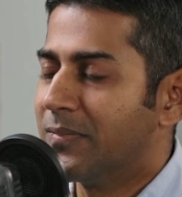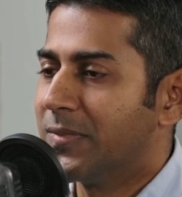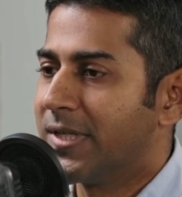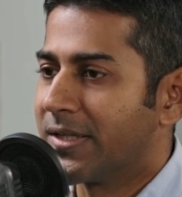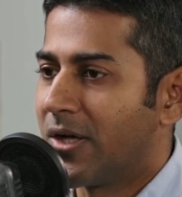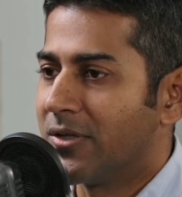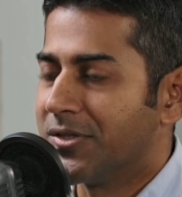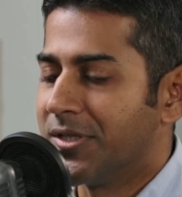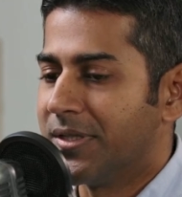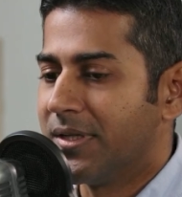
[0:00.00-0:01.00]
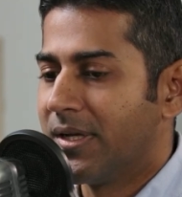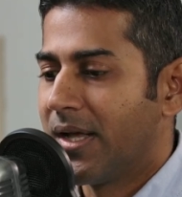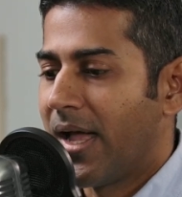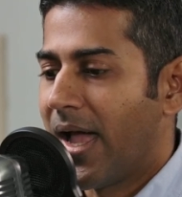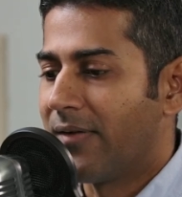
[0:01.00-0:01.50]
technology,
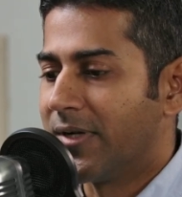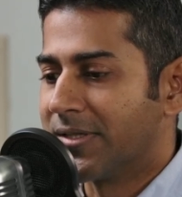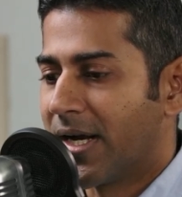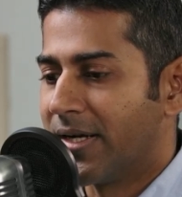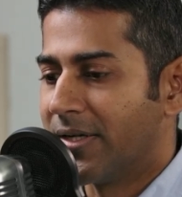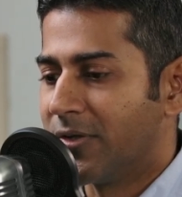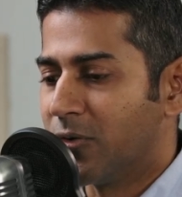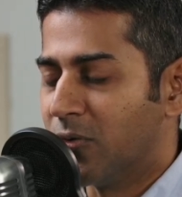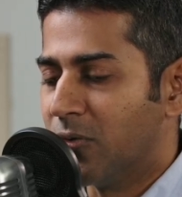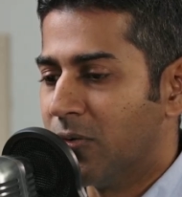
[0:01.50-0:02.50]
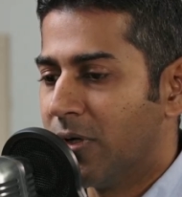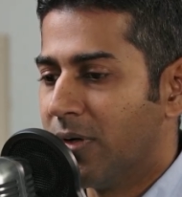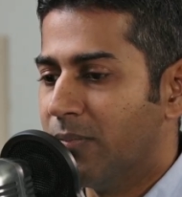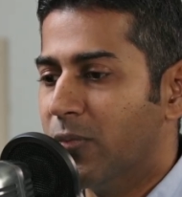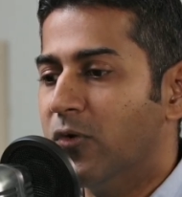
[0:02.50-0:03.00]
have decided to
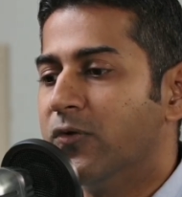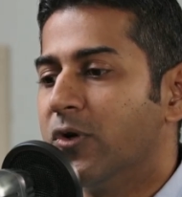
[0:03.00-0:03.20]
move